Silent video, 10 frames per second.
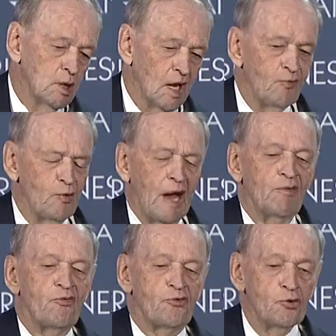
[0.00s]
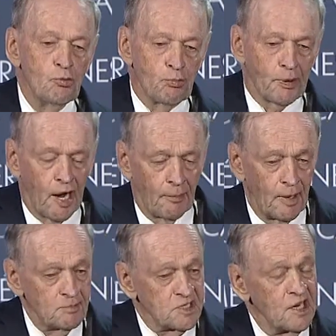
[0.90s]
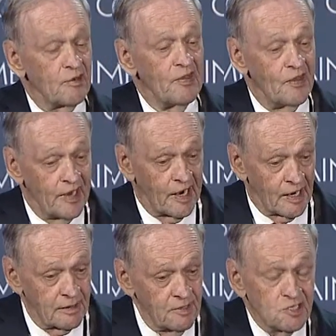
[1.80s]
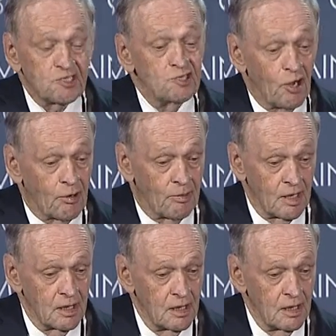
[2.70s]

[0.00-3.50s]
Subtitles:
if we have a few problems here and there, it's normal.